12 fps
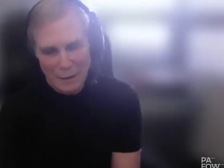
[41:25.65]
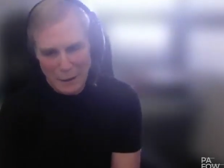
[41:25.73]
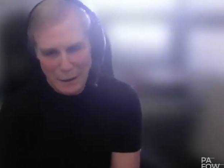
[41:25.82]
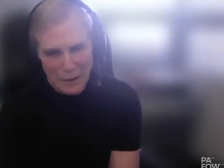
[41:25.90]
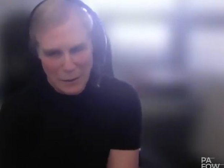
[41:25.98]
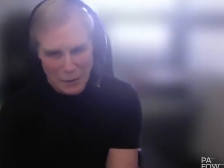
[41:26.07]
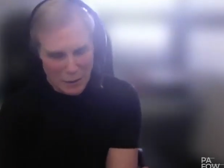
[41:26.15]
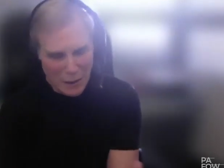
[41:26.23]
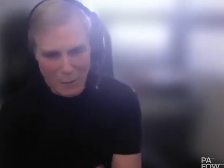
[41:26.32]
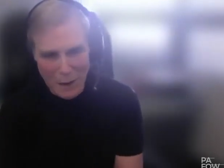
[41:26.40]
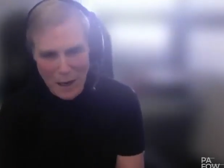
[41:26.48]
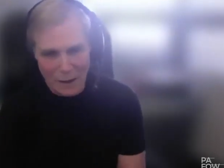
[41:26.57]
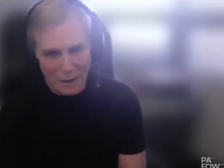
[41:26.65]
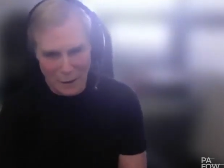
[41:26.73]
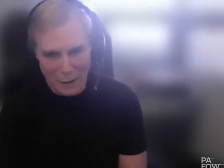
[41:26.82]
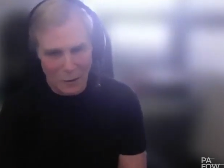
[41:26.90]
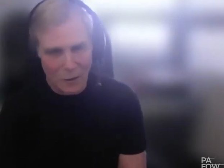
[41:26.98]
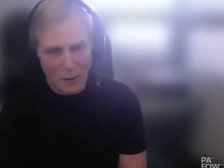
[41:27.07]
it's a commodity.
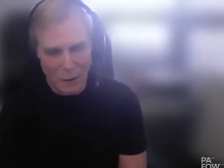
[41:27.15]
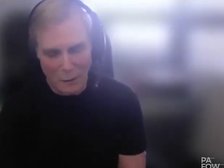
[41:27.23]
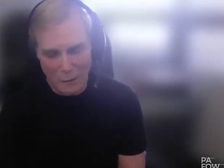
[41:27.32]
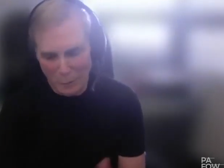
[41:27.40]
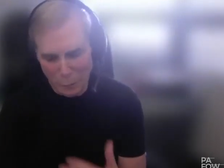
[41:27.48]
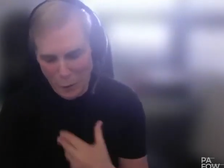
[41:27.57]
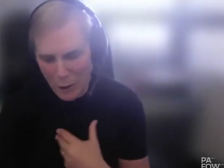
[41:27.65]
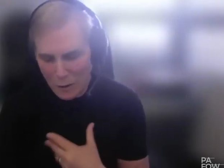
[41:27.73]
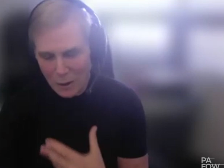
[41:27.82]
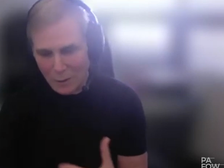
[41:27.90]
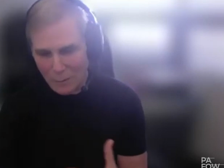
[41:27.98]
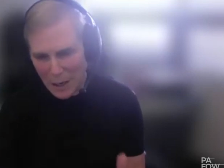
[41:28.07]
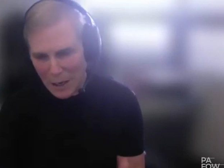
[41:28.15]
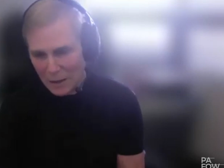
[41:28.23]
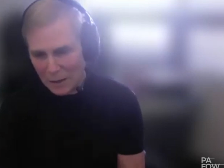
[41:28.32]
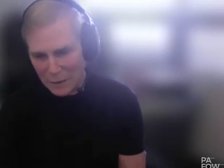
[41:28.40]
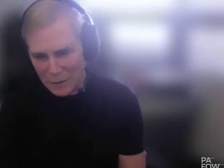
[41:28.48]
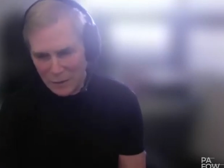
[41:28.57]
You're, you're, we're all
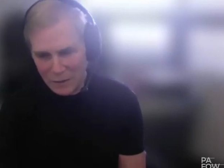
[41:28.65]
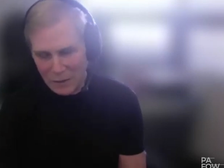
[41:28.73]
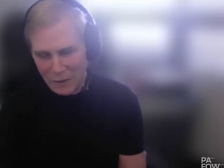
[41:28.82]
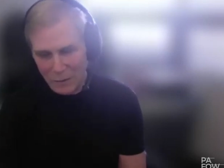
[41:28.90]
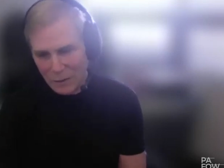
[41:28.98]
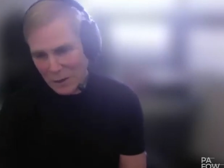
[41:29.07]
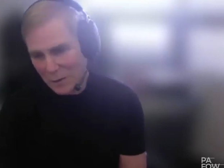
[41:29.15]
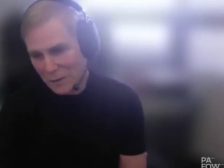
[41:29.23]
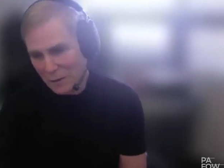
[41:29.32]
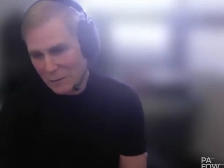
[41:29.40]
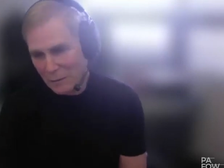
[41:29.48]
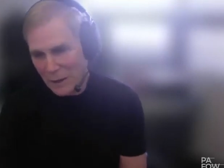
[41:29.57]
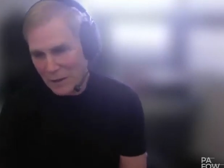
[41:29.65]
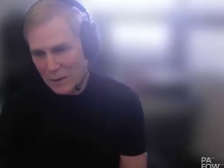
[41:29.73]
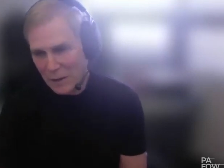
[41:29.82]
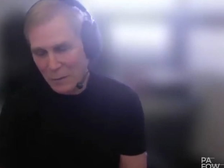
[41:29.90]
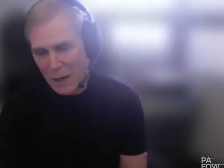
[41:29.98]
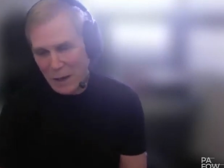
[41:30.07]
commodities in some sense. And this
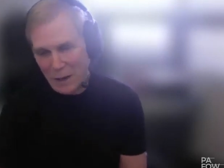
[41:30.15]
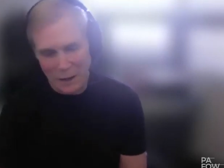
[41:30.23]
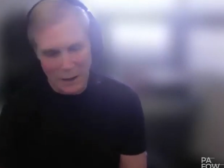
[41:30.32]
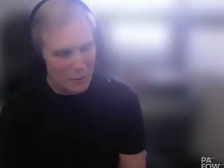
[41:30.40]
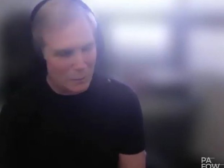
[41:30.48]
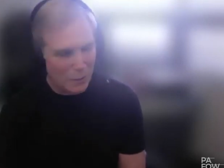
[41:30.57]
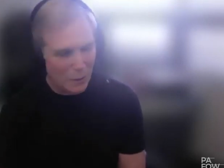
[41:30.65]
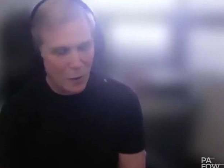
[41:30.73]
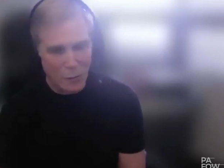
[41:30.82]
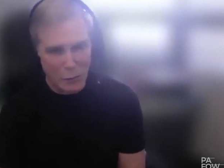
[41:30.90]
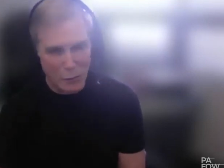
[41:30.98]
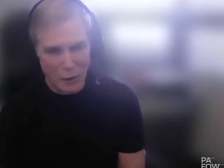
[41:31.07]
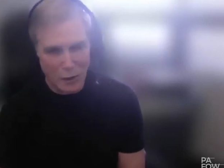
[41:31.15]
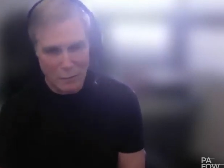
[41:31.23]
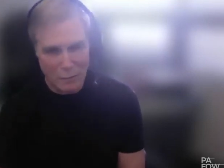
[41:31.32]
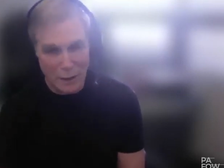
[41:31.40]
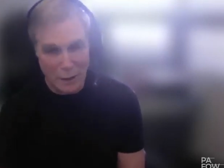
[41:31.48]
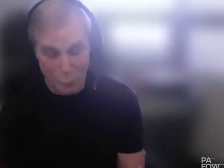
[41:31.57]
commodity has been overlooked.
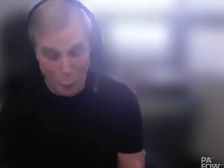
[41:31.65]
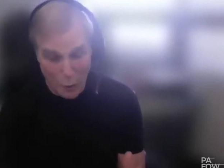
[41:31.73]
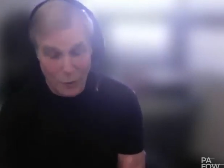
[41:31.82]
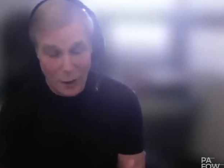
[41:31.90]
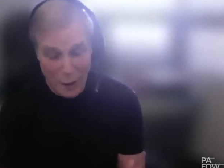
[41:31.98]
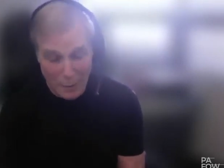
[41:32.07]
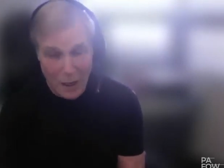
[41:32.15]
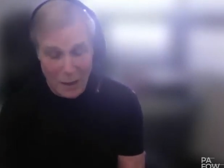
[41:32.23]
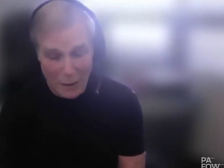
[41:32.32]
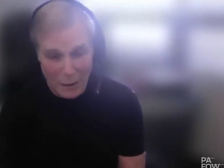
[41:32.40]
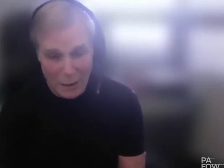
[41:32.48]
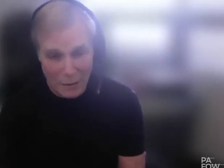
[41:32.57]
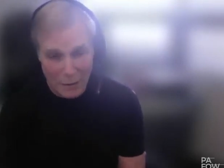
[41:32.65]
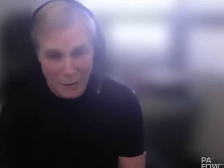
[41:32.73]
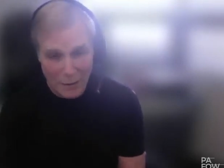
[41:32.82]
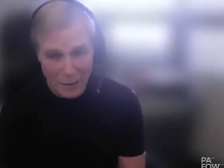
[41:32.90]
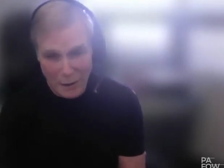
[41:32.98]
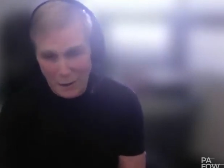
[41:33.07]
Like we're the commodity.
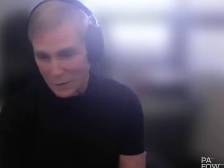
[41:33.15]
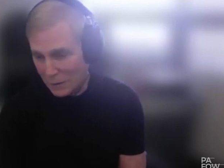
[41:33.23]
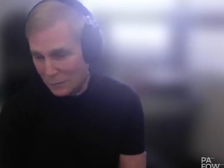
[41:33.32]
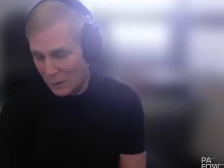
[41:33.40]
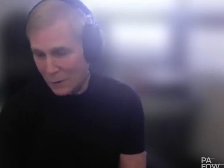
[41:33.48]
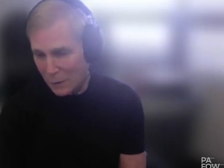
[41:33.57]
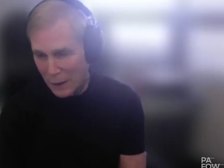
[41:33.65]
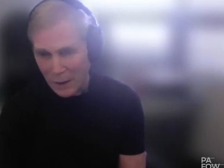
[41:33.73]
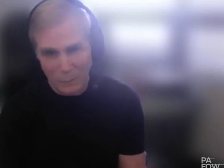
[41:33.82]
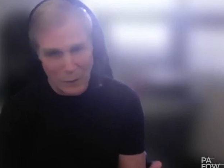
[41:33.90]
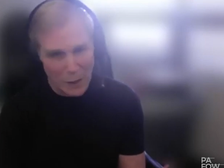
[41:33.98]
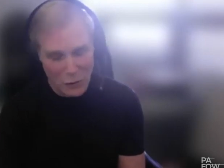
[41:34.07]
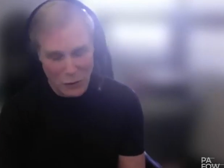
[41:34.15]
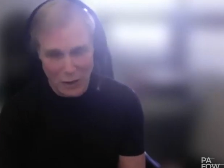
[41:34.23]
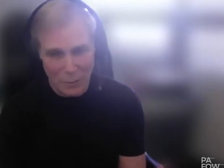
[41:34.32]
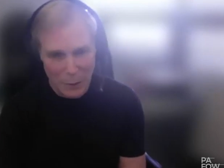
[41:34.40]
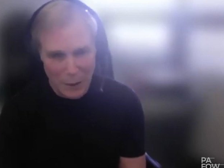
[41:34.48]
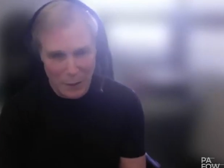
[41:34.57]
And it's like, well, no, I'm, I should
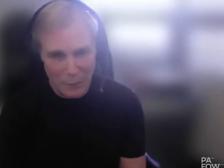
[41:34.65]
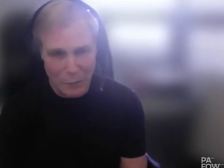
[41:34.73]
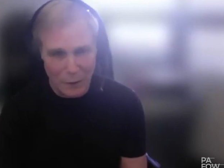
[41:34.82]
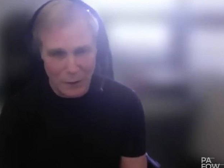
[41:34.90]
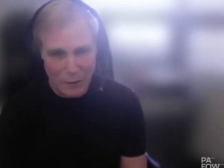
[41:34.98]
get paid for me.